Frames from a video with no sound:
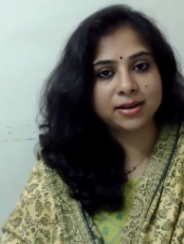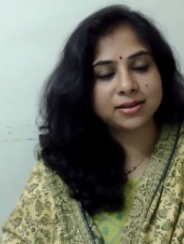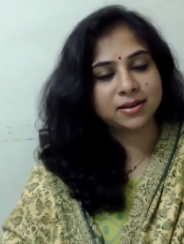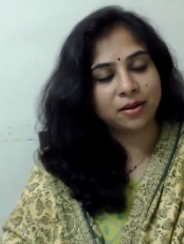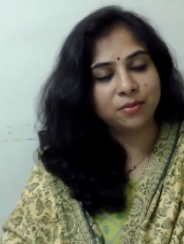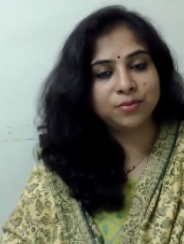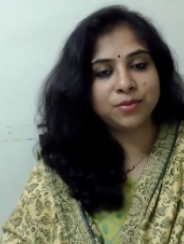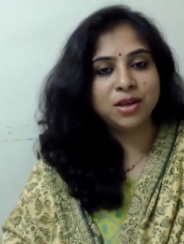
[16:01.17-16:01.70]

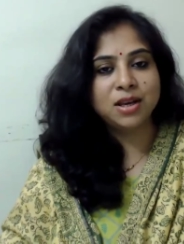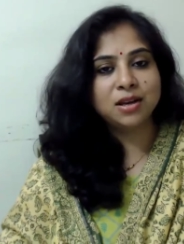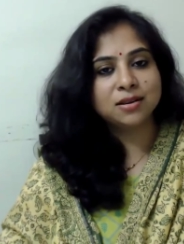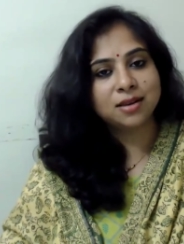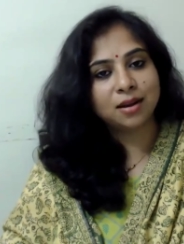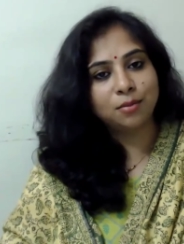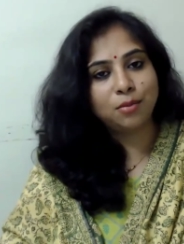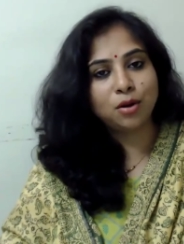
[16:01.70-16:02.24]
Some
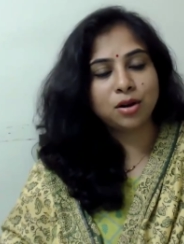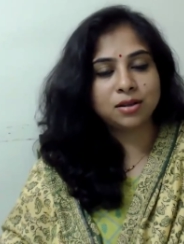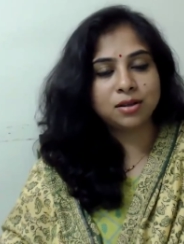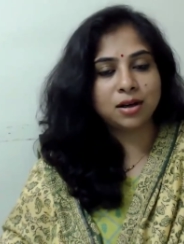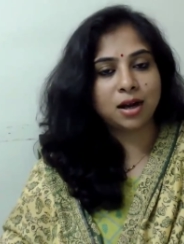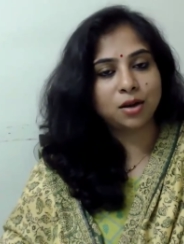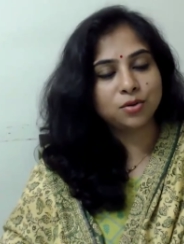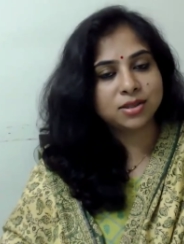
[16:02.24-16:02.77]
or other
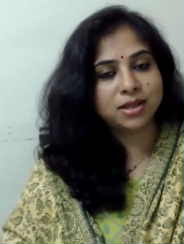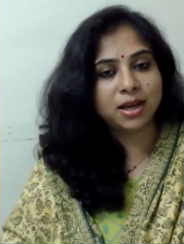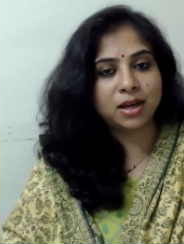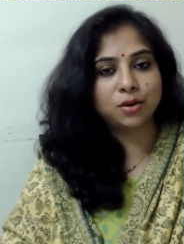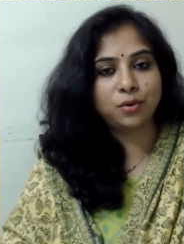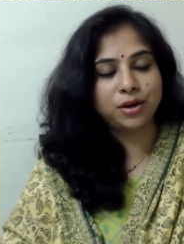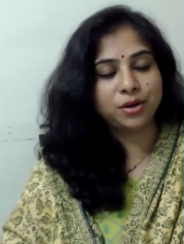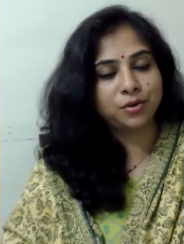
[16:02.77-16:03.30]
house they are
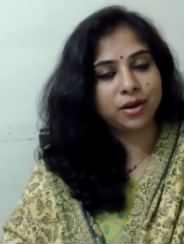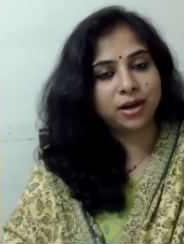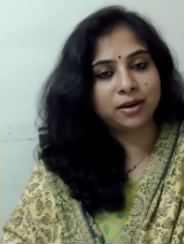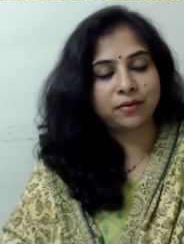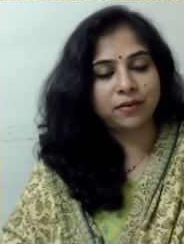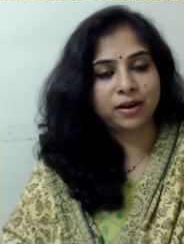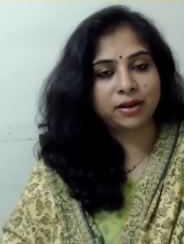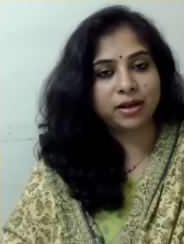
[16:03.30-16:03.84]
going to get
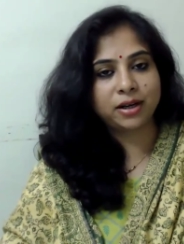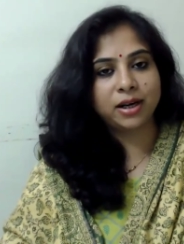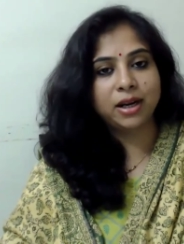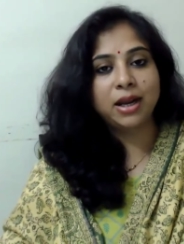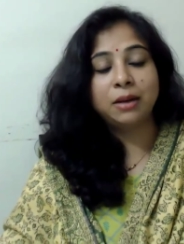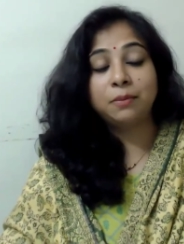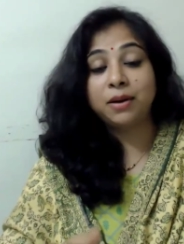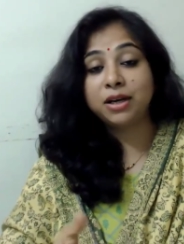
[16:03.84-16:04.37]
affected,
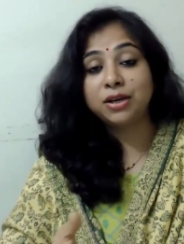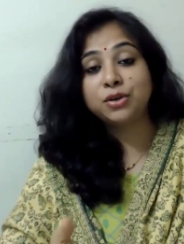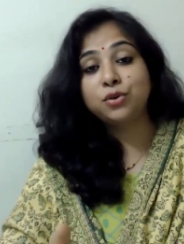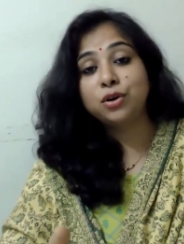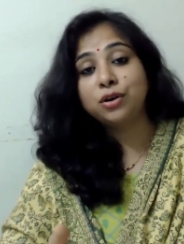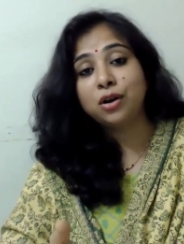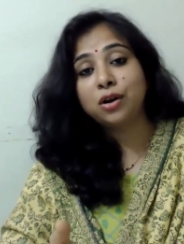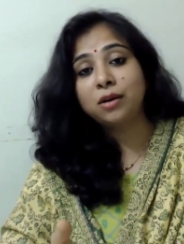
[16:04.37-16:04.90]
but it
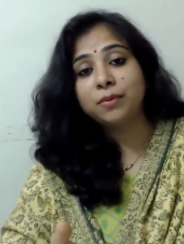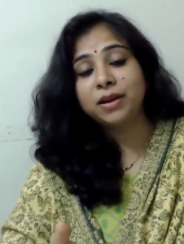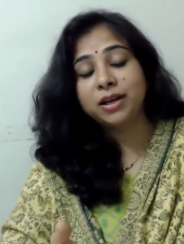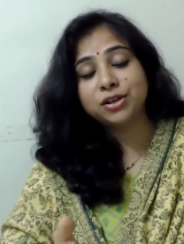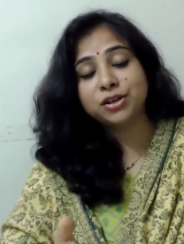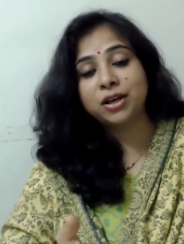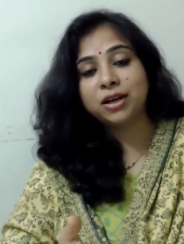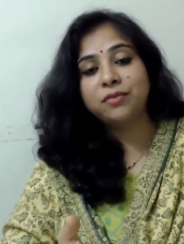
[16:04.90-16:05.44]
could not be,
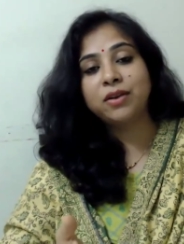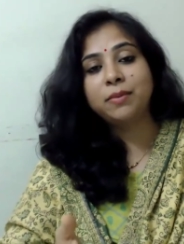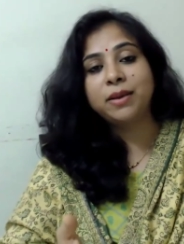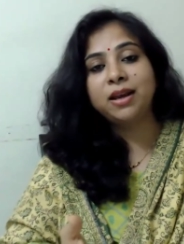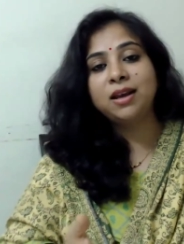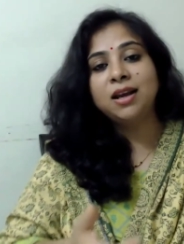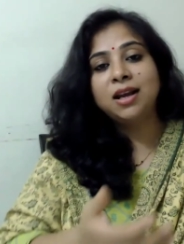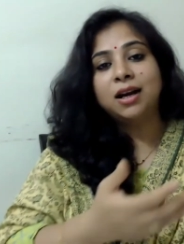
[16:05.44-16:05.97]
it will
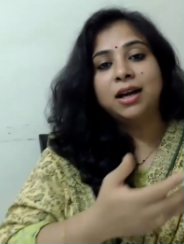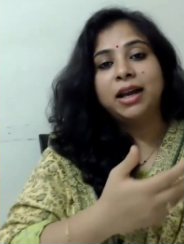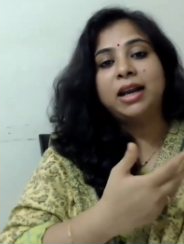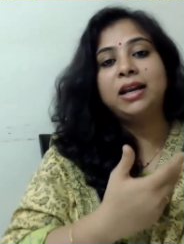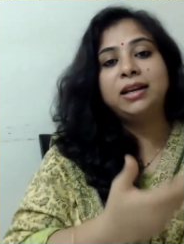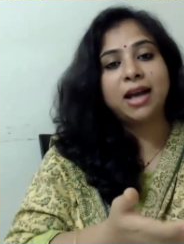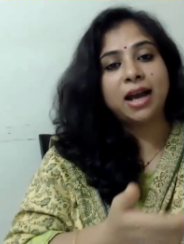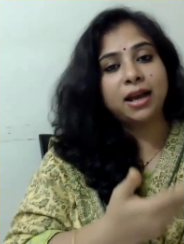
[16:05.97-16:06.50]
be
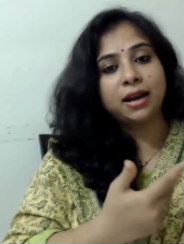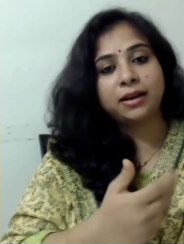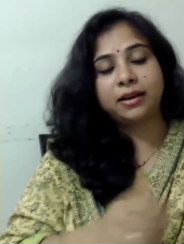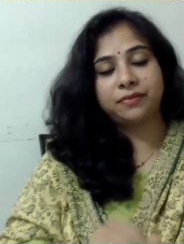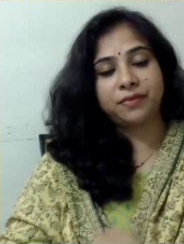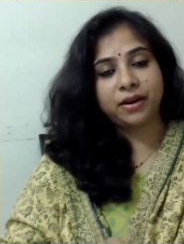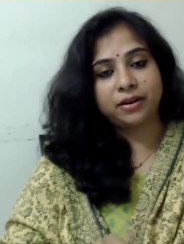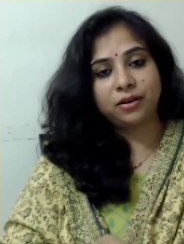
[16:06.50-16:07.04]
indirect
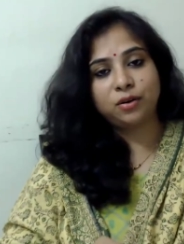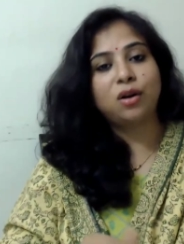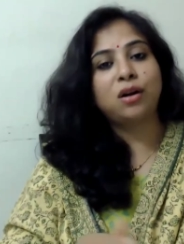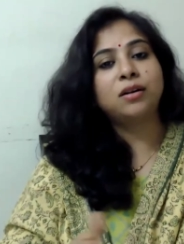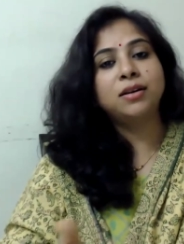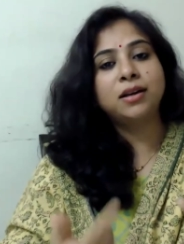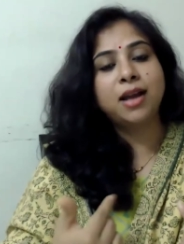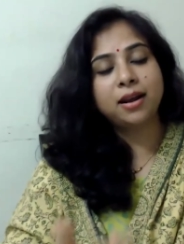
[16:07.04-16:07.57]
effect,
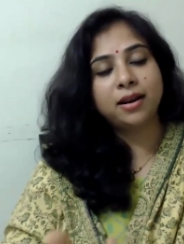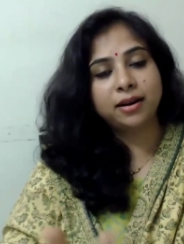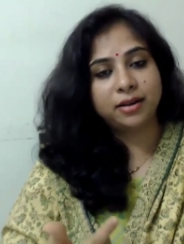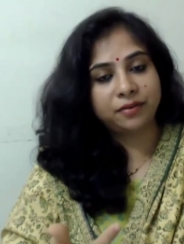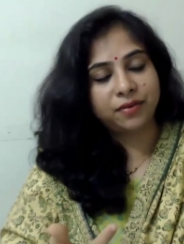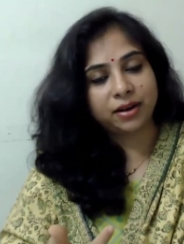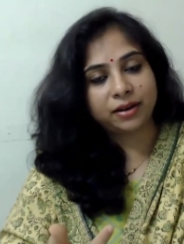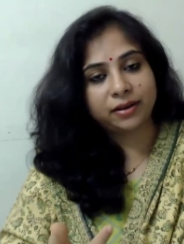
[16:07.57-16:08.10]
not the direct
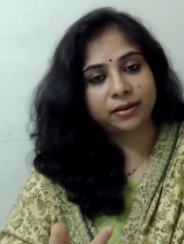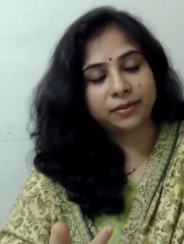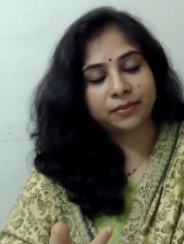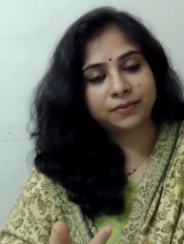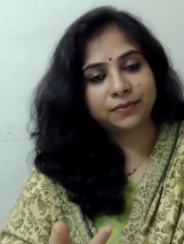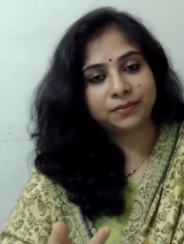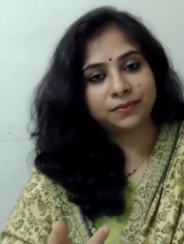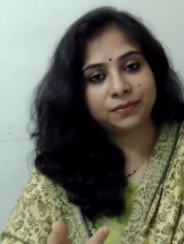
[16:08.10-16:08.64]
effect.
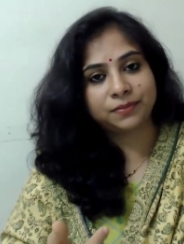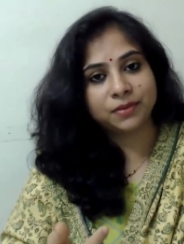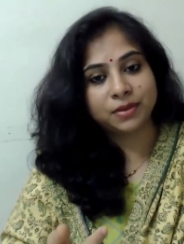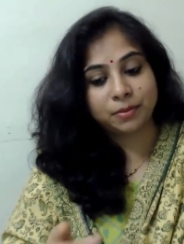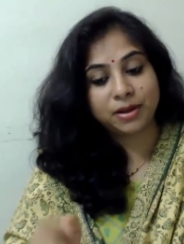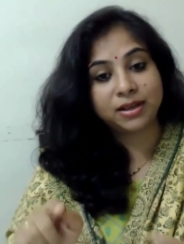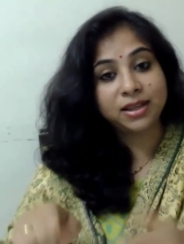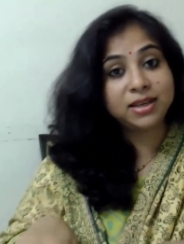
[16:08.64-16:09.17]

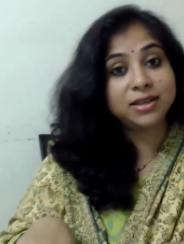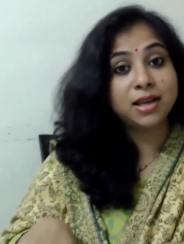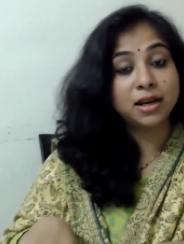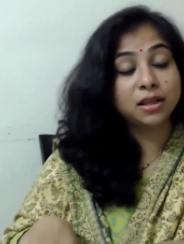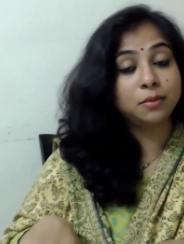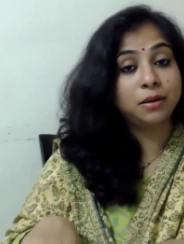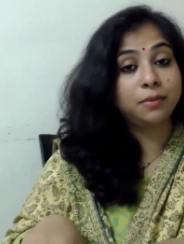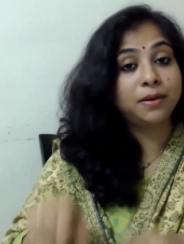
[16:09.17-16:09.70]
But these are
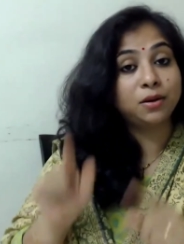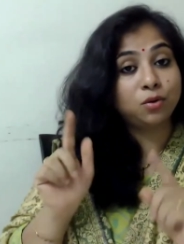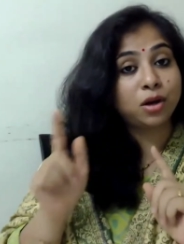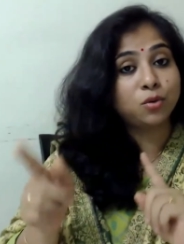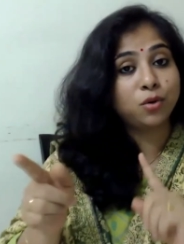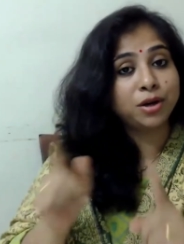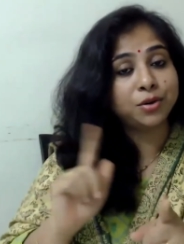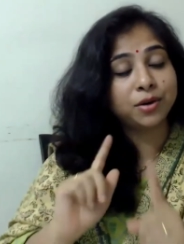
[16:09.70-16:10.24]
the people who are
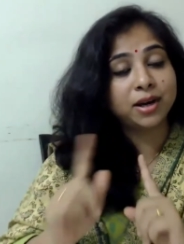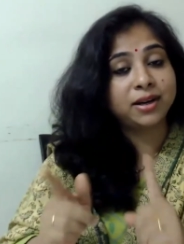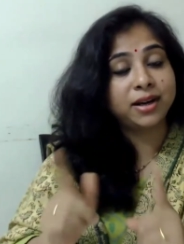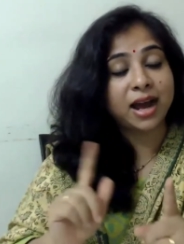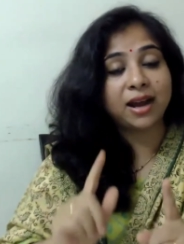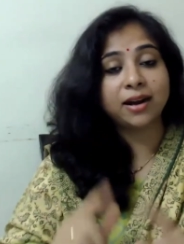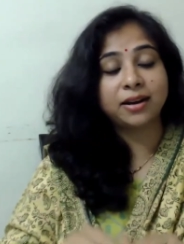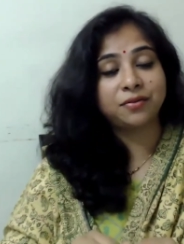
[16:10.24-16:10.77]
going to get
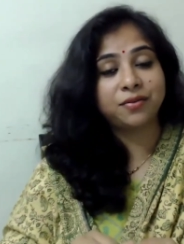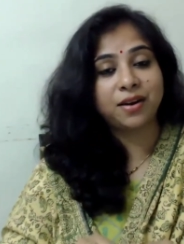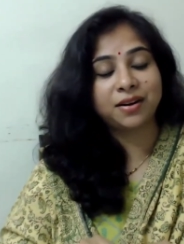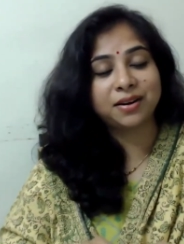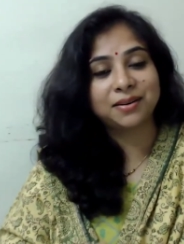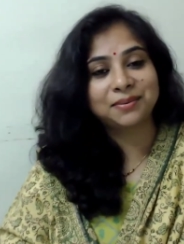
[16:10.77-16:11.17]
direct effect.